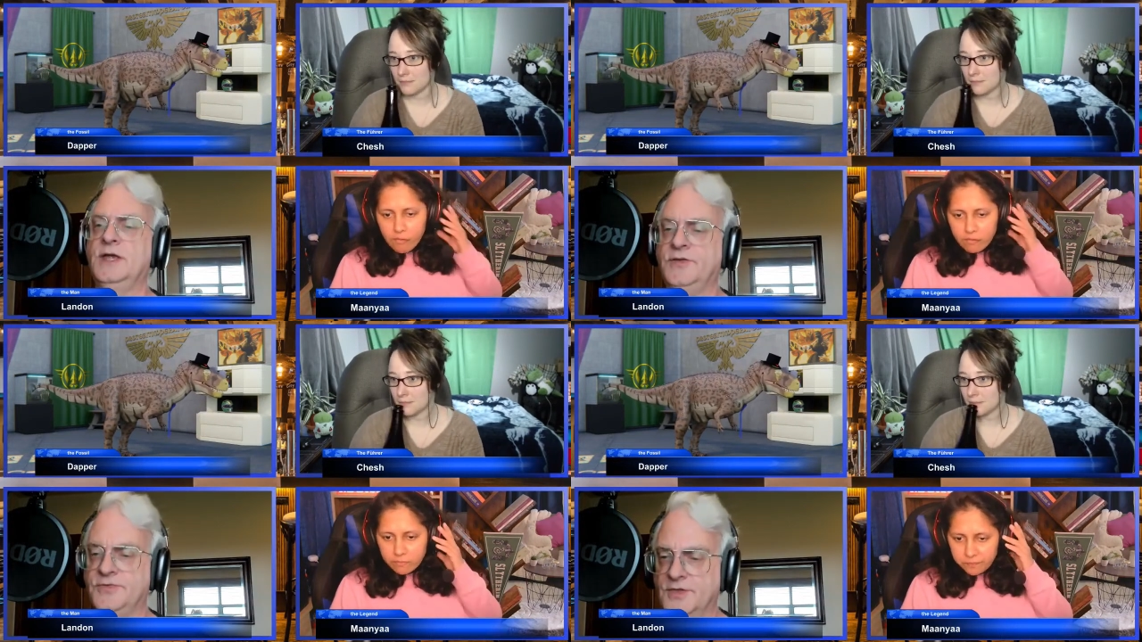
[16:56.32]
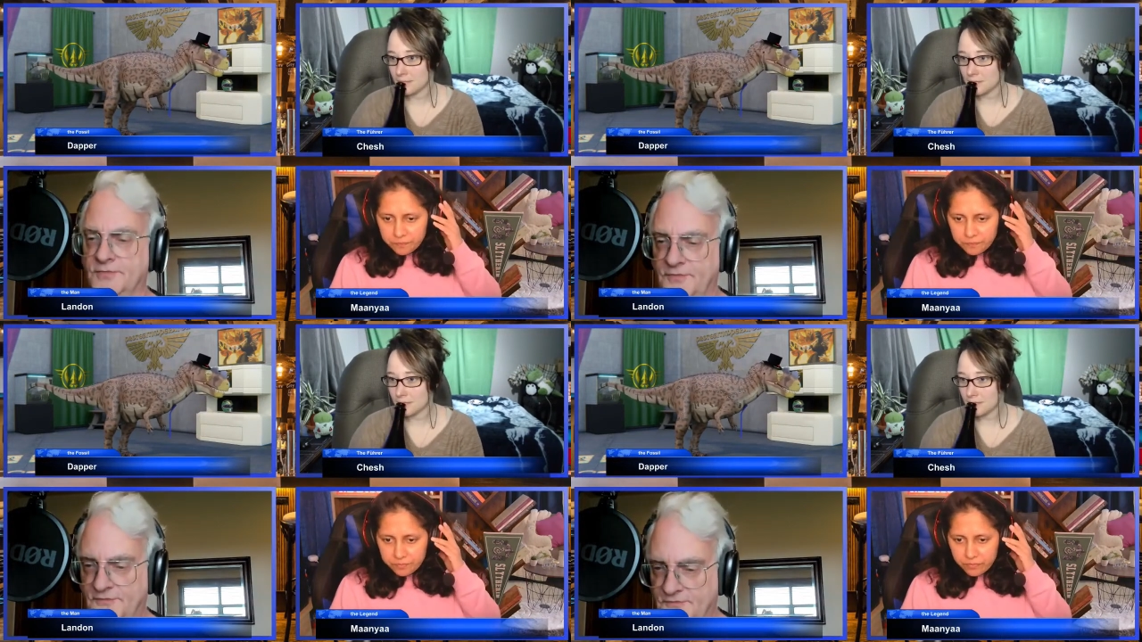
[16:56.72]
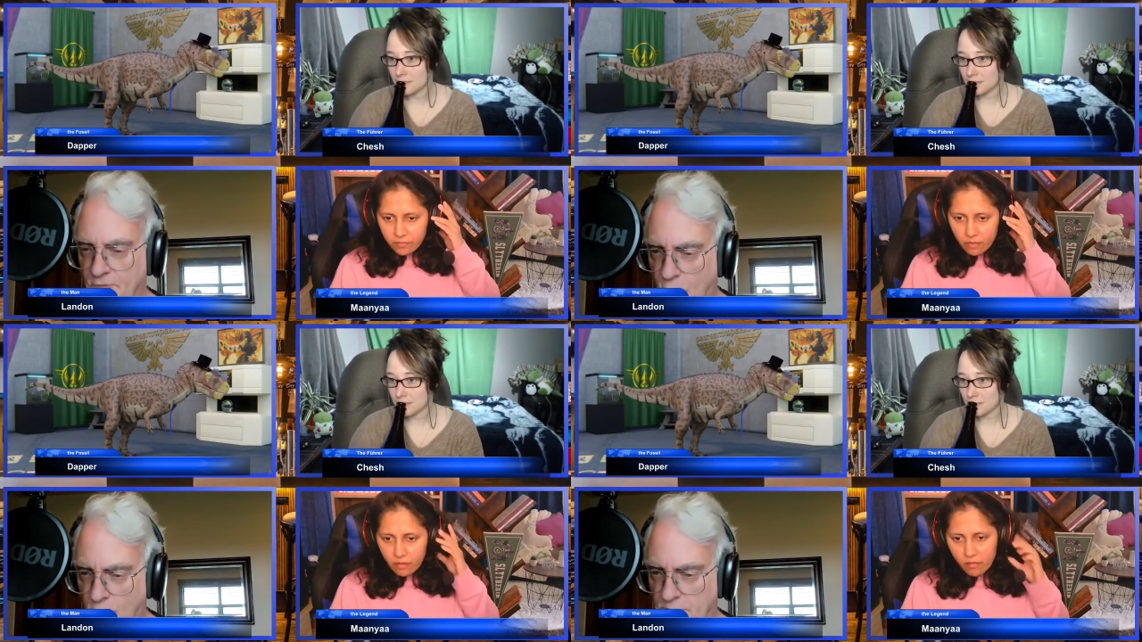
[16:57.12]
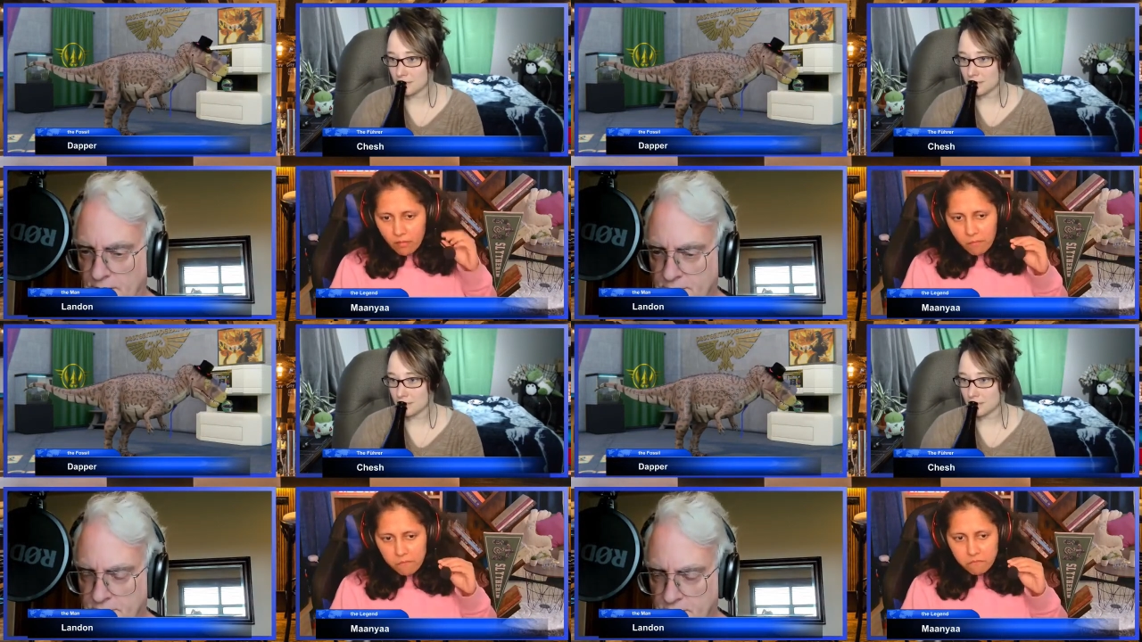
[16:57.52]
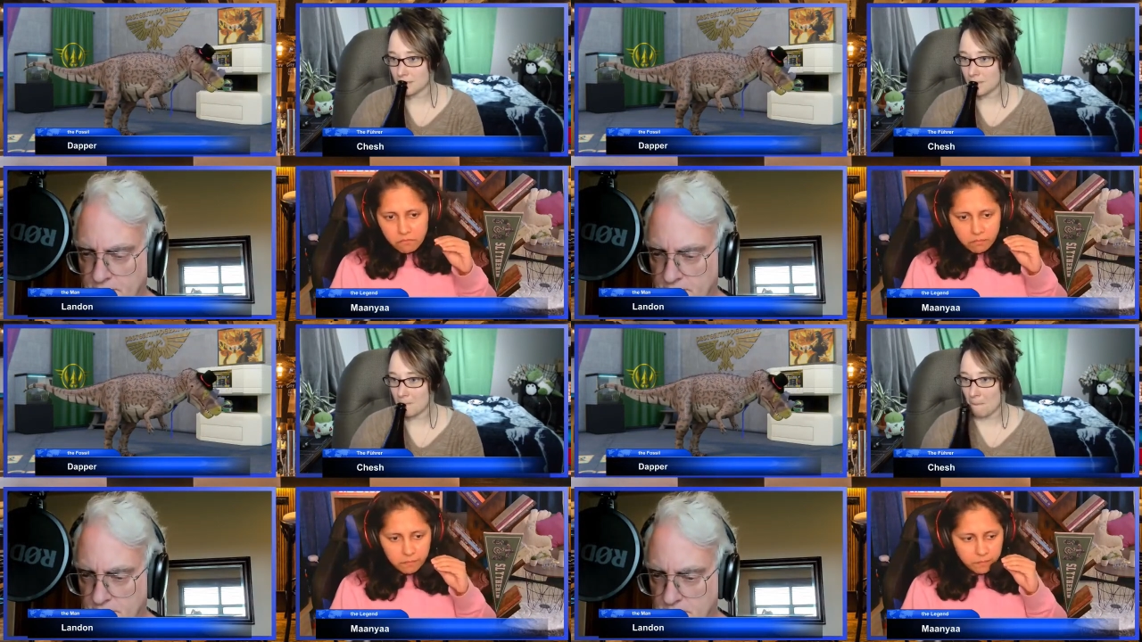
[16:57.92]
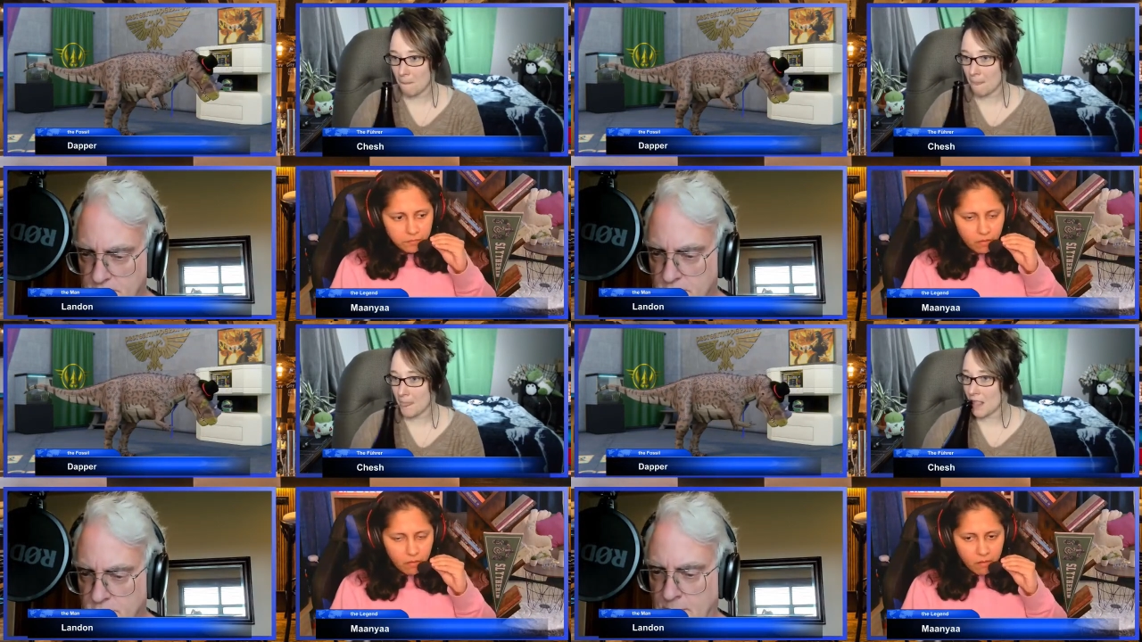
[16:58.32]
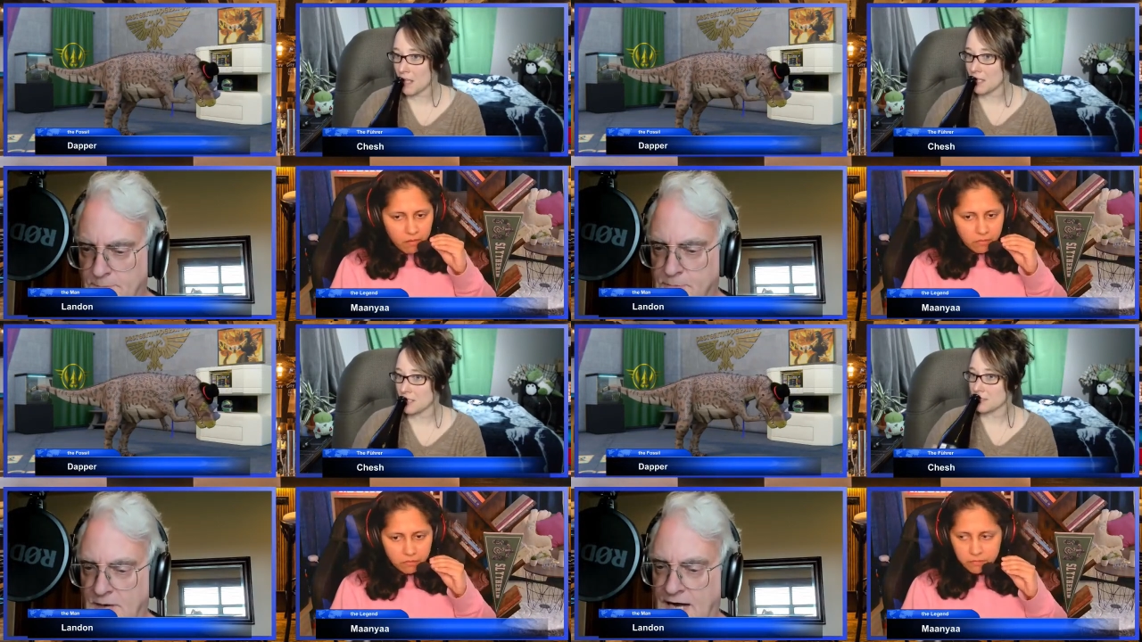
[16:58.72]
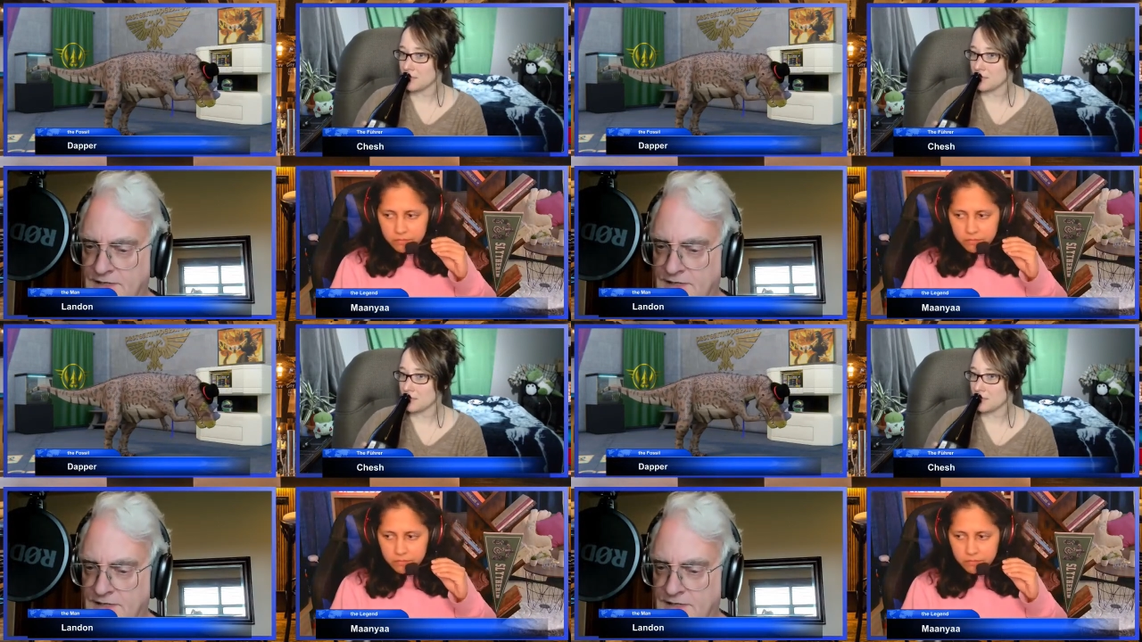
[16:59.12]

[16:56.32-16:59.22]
Speaker 1: is you know, consult the a lawyer. Foreign Corrupt